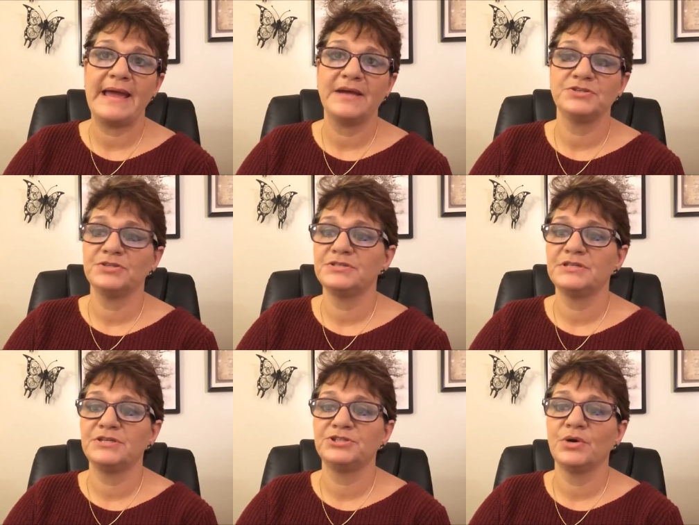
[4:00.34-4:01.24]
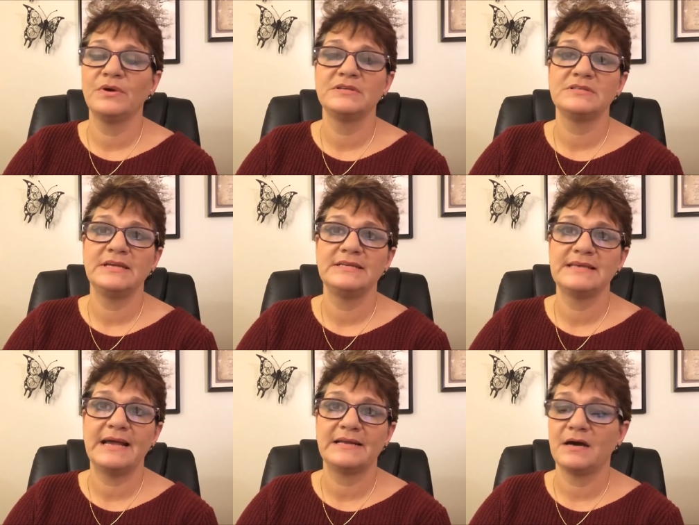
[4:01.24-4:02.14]
actions that show us the
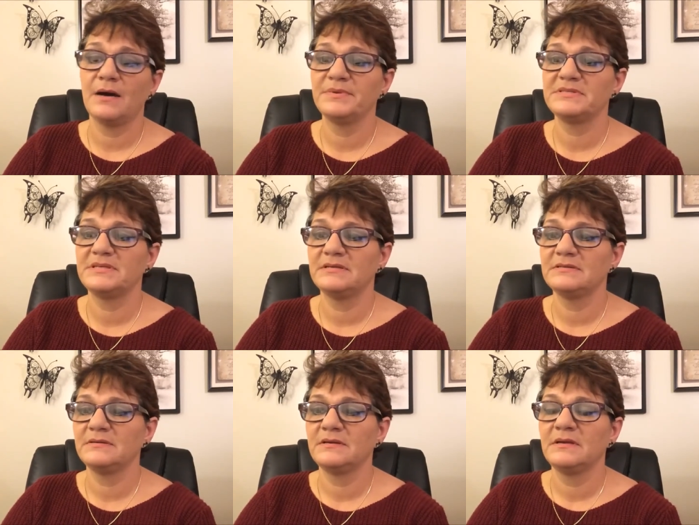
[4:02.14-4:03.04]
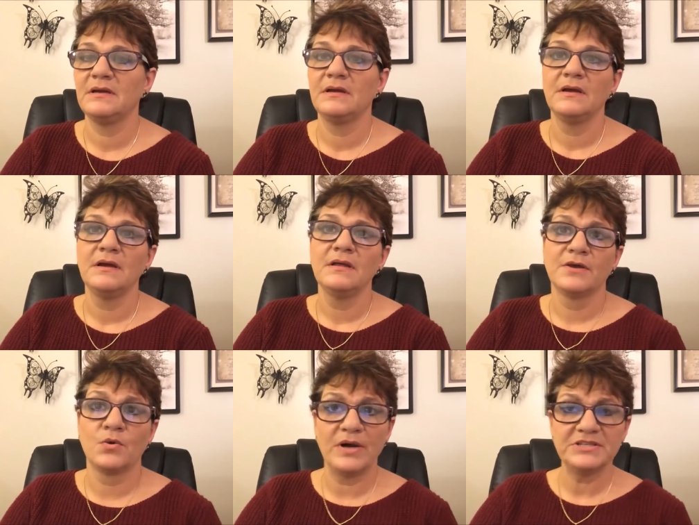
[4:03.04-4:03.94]
exact opposite. The
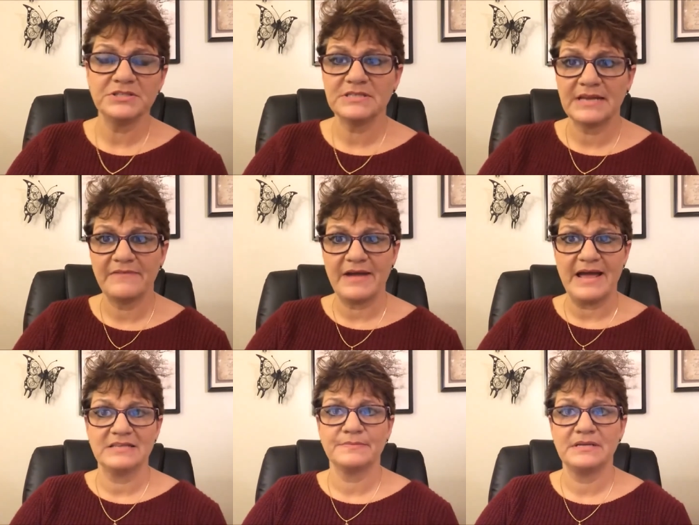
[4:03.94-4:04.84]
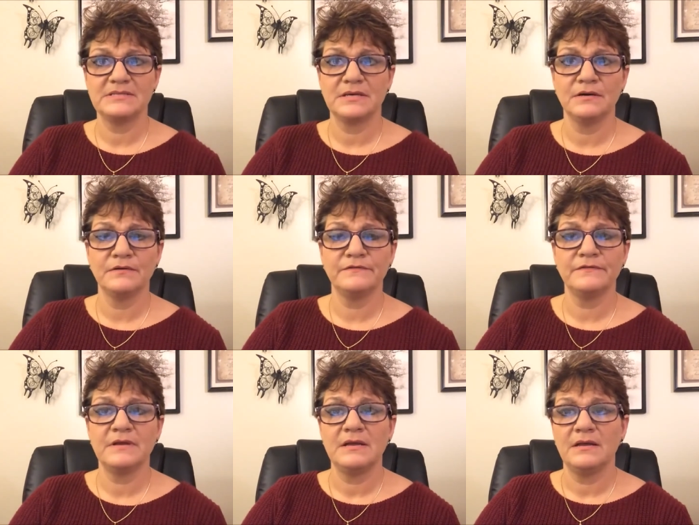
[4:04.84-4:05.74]
questions that I've asked
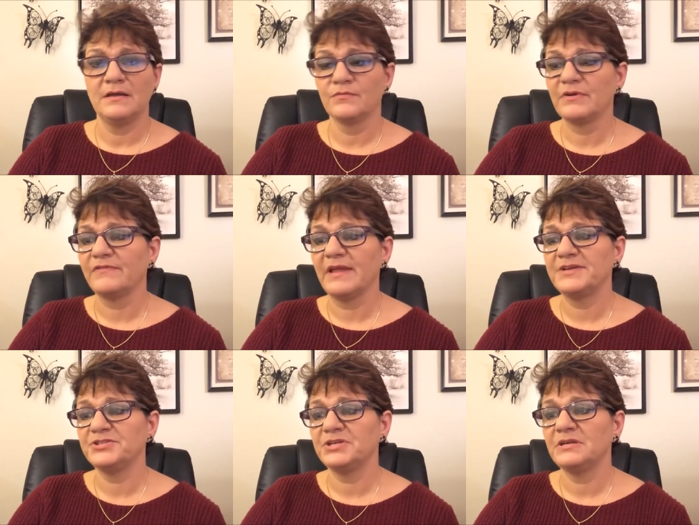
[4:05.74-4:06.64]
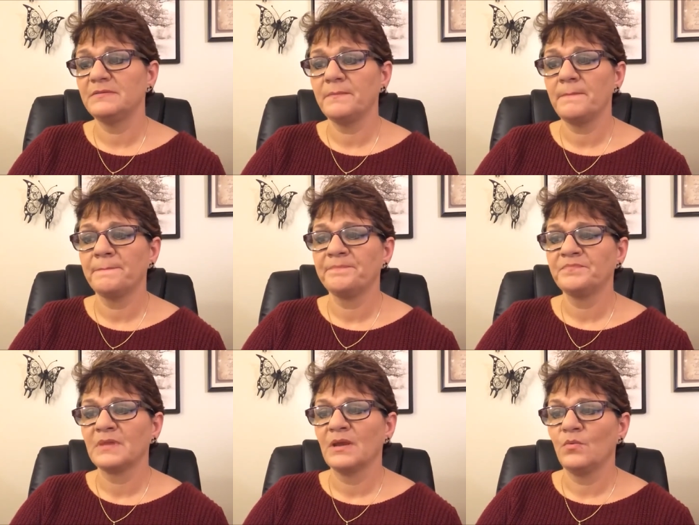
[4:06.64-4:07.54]
myself in reflection
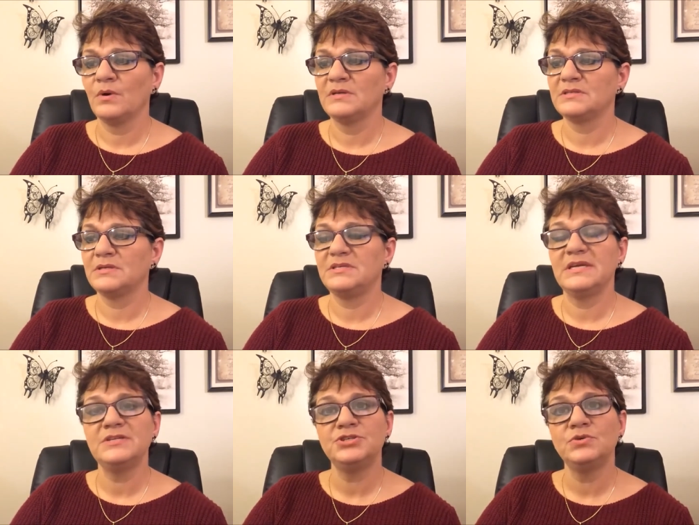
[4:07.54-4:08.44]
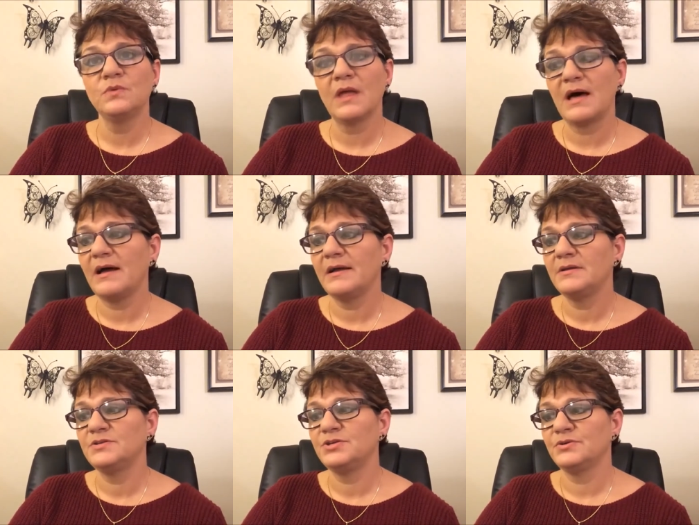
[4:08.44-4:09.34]
was, did you
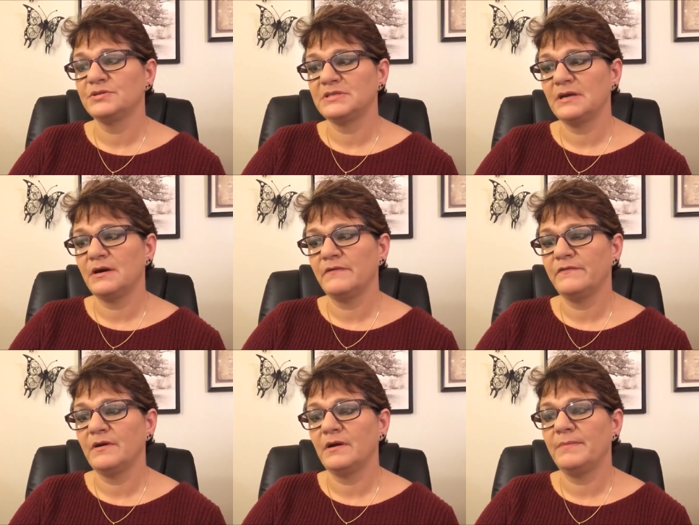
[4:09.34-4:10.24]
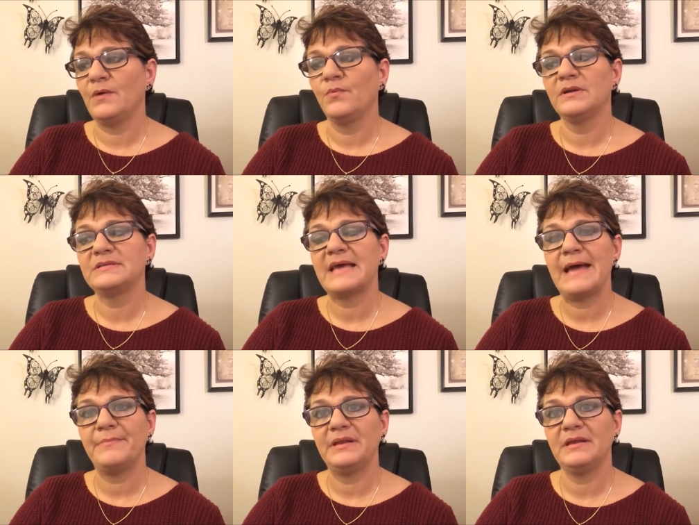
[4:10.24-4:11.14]
lie to yourself about what's
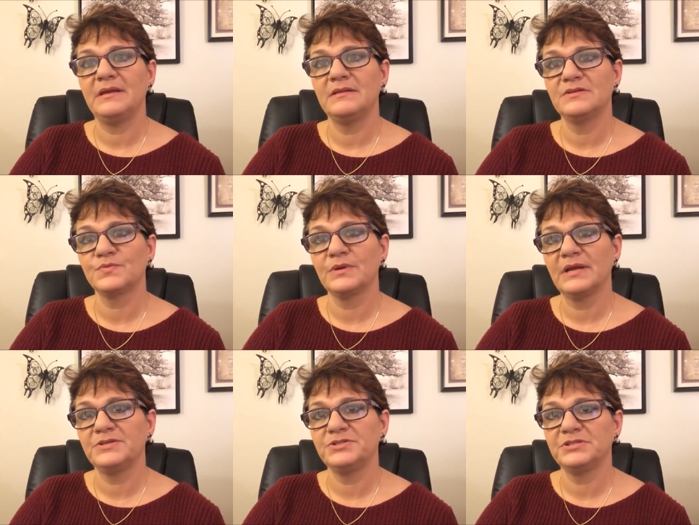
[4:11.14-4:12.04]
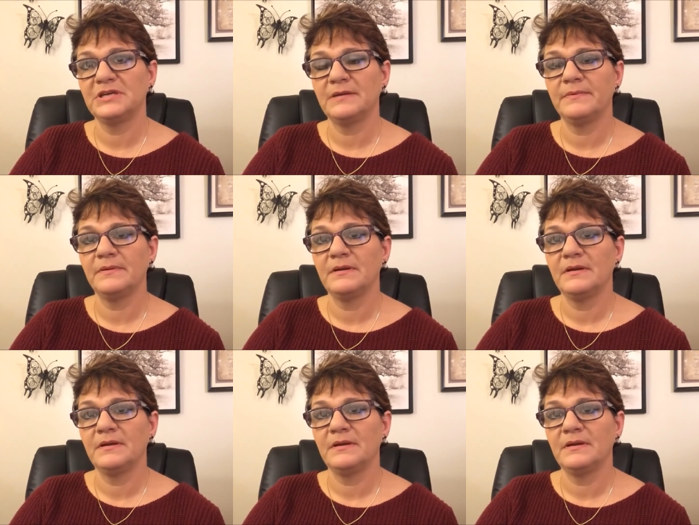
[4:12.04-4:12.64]
happening in this relationship?